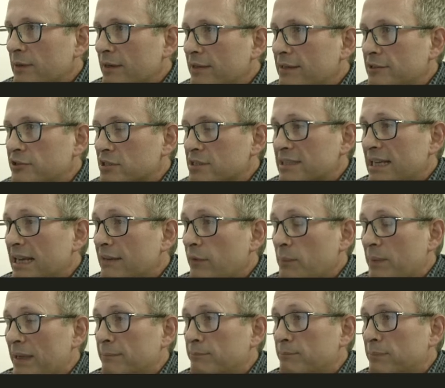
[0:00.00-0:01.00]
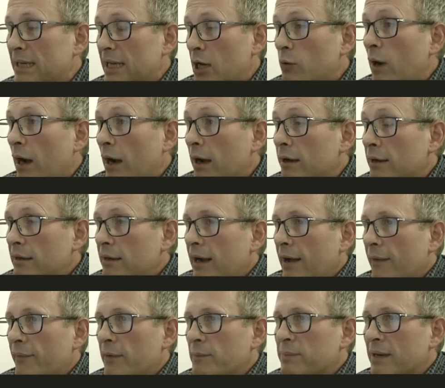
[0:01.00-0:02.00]
where they just have a big blower
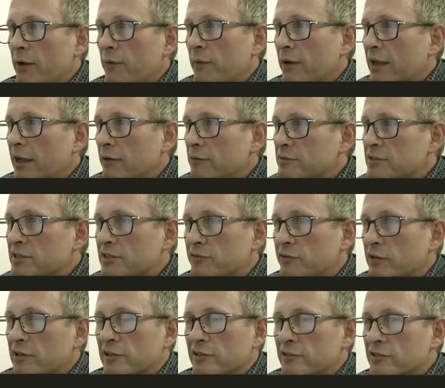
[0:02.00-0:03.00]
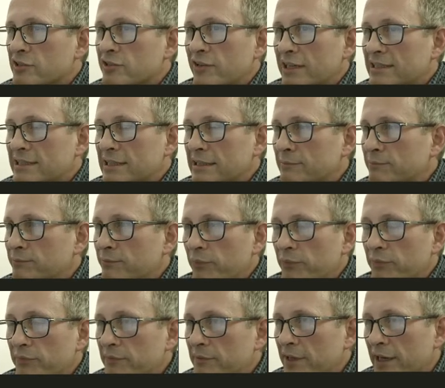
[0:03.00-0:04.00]
and the blower goes through a constricted,
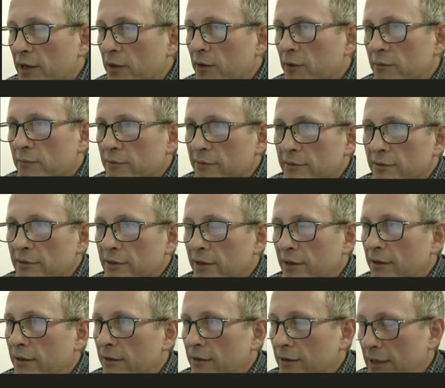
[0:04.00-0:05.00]
you know, uh,